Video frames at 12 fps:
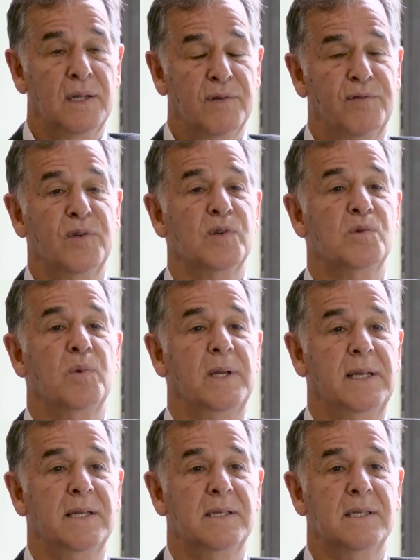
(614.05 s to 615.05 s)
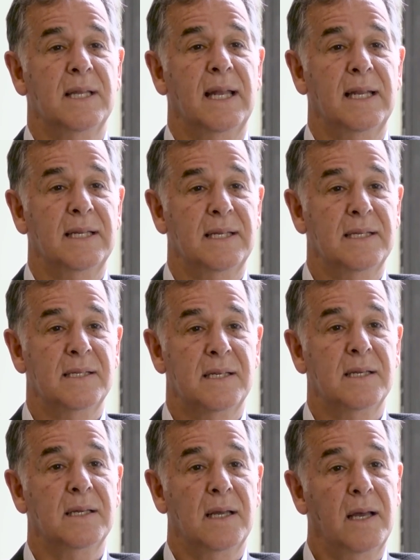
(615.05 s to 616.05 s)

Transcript: The first one is that it is